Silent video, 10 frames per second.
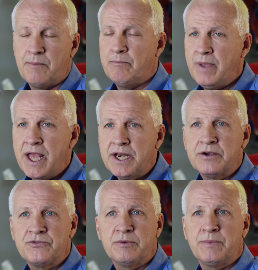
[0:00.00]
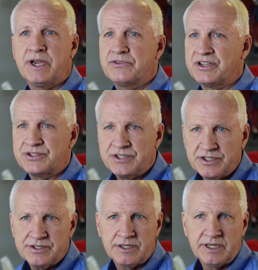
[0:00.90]
Many of them have
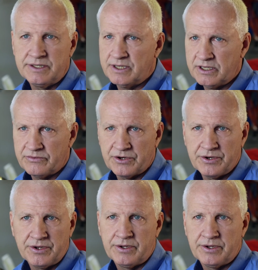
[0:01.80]
consistently delivered